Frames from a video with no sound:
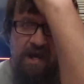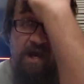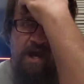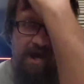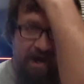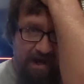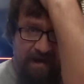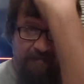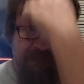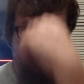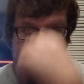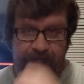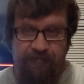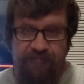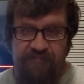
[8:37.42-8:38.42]

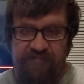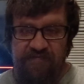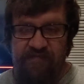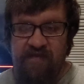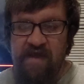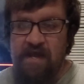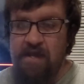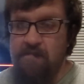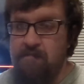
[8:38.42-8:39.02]
The